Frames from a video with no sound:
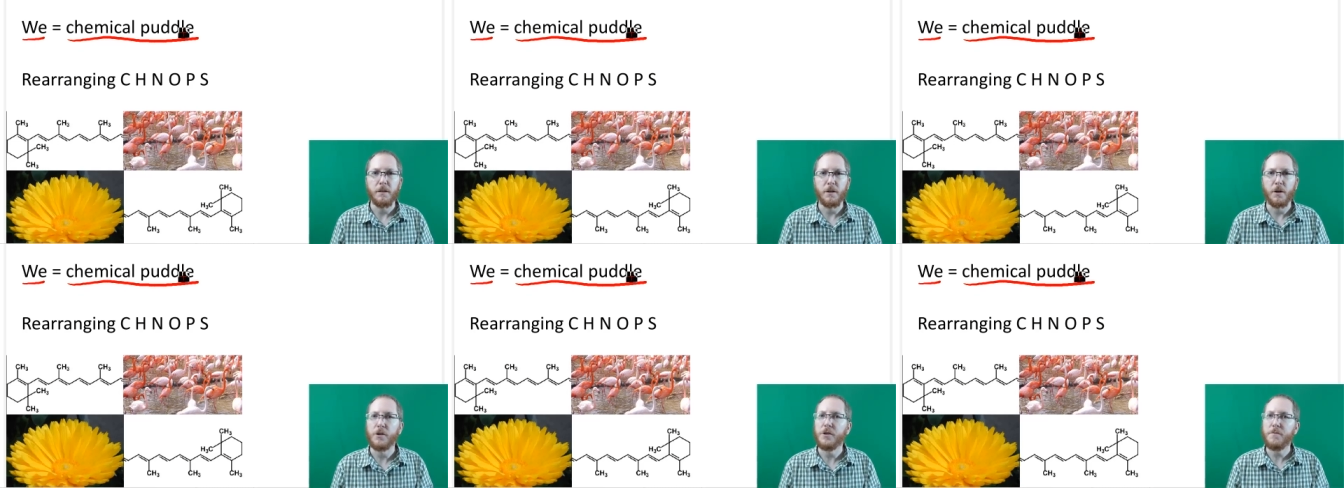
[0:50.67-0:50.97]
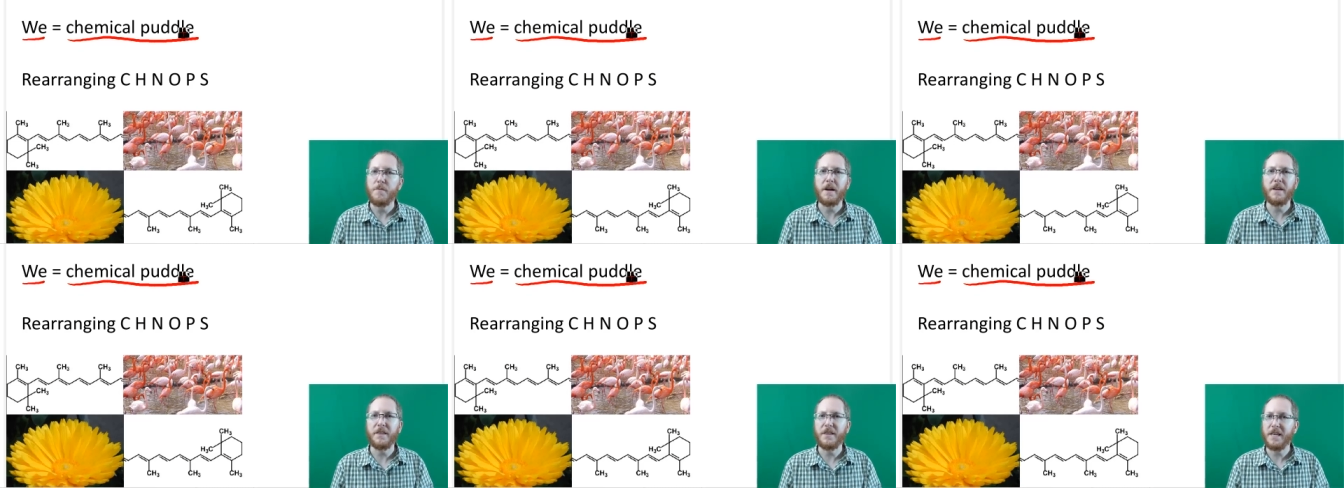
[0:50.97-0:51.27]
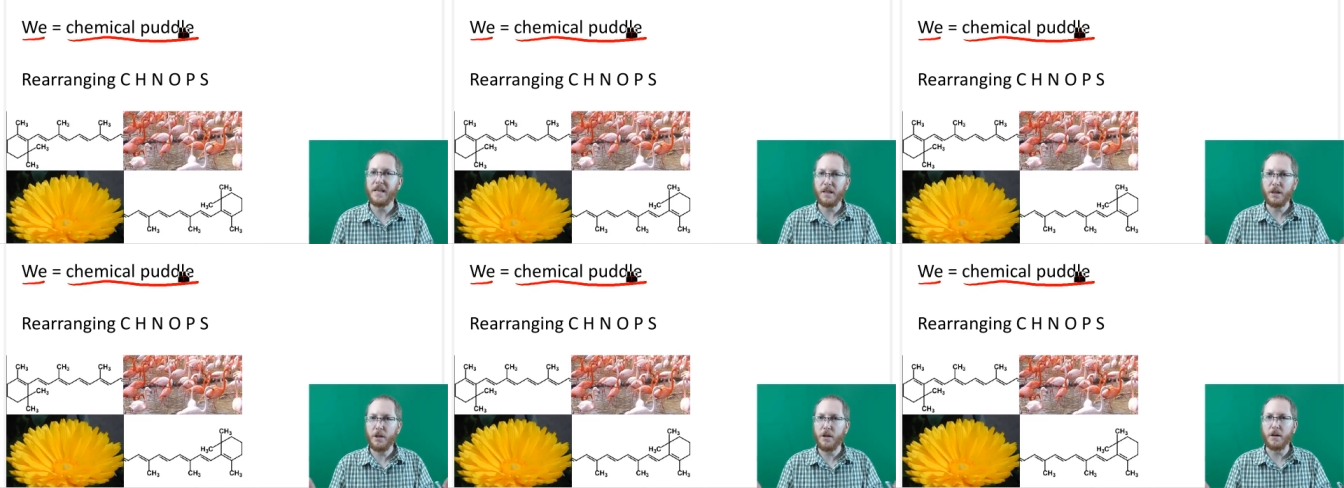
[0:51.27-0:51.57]
you know, you might
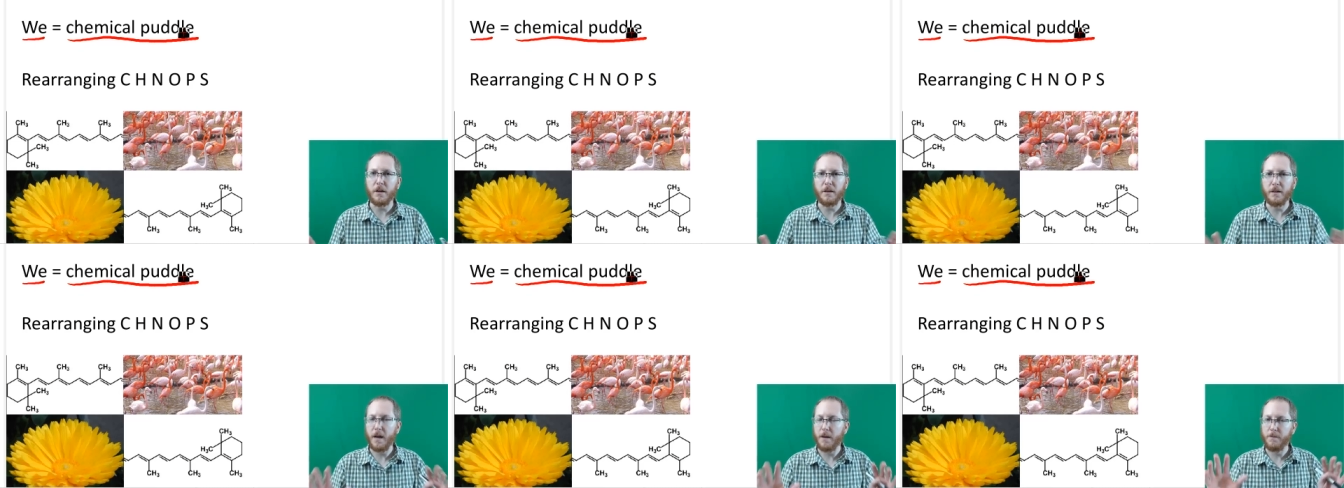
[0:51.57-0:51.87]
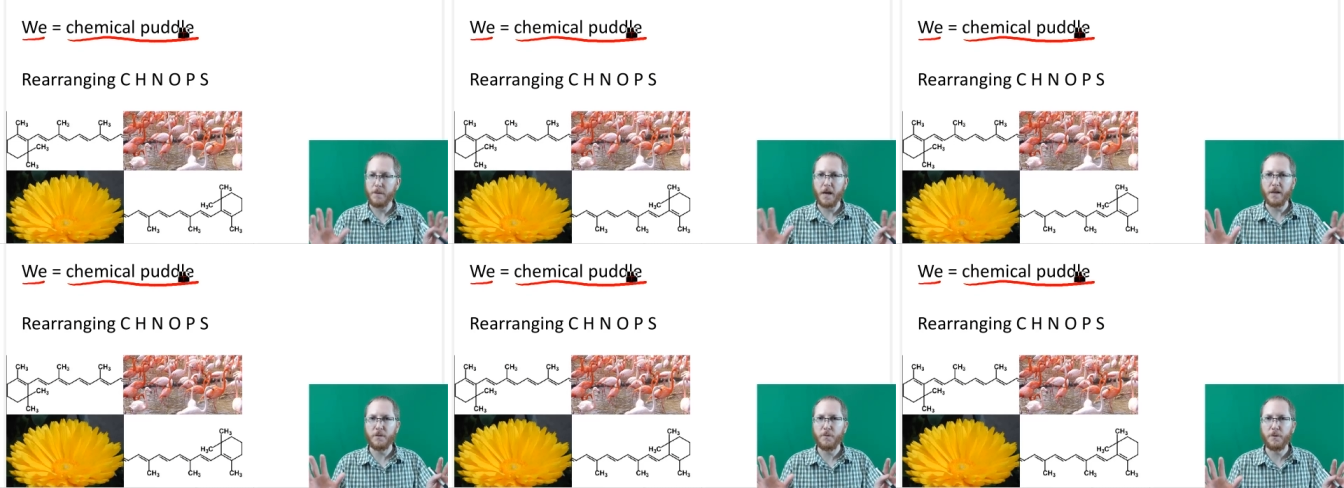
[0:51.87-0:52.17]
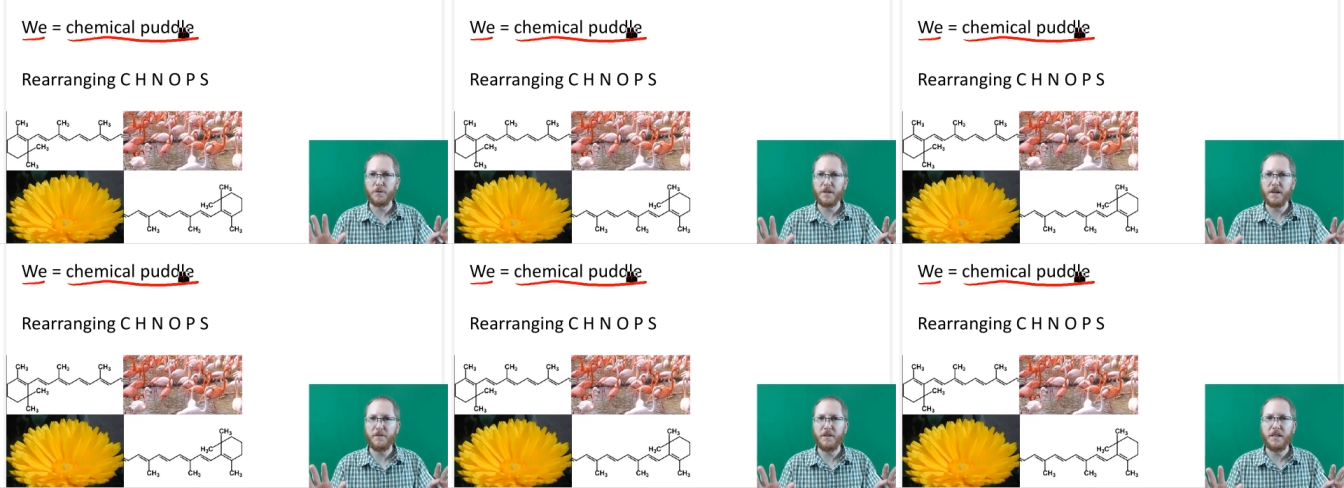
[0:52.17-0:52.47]
think, look, I'm not
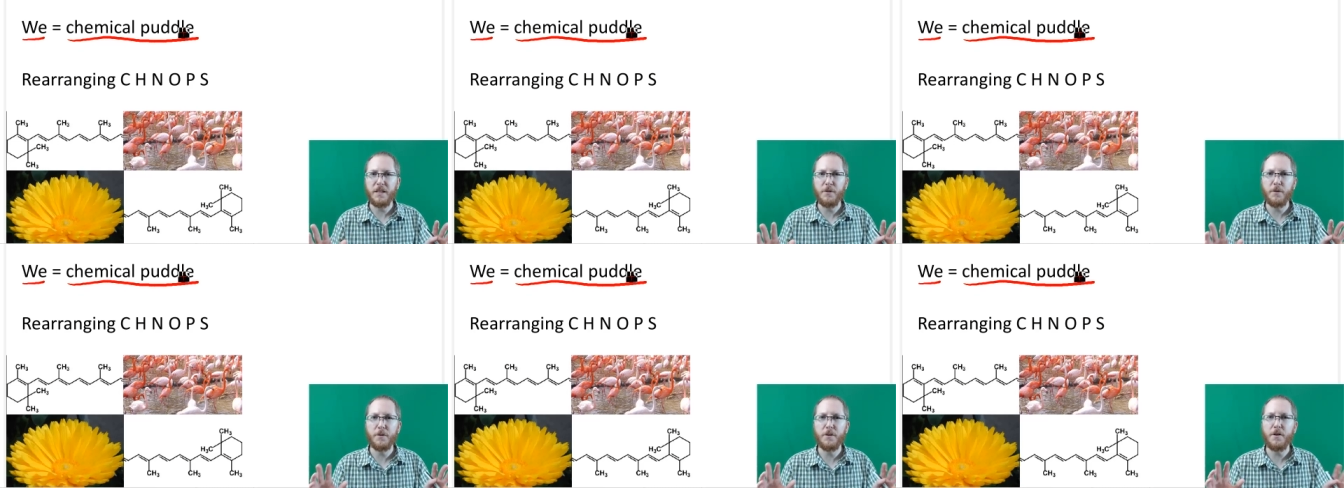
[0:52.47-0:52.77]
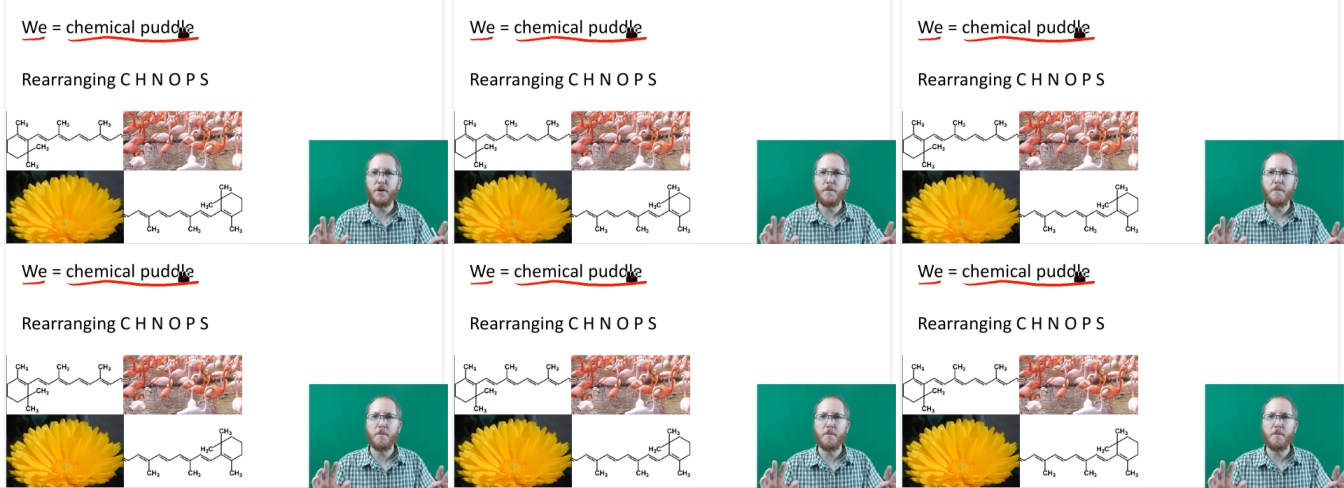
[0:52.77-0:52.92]
supposed to have to deal with,